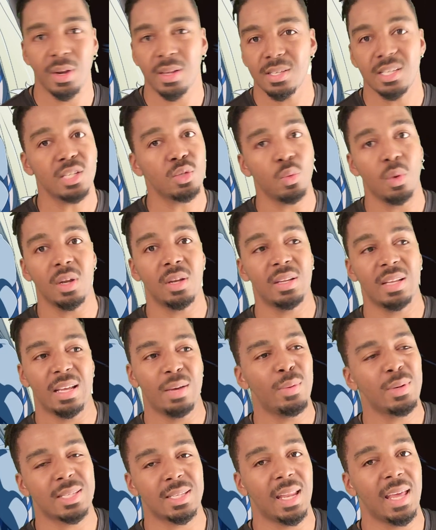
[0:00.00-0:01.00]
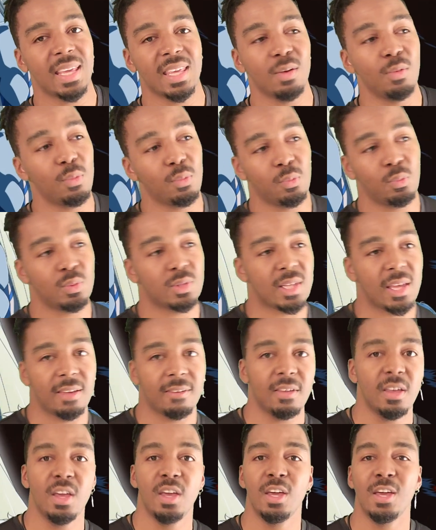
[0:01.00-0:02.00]
In season 1, it wasn't like it was
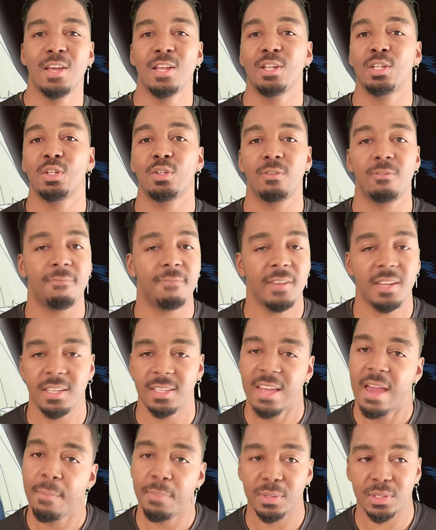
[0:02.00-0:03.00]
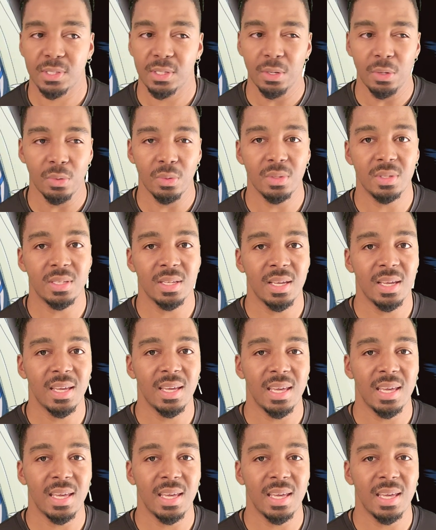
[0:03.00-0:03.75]
like 50 episodes.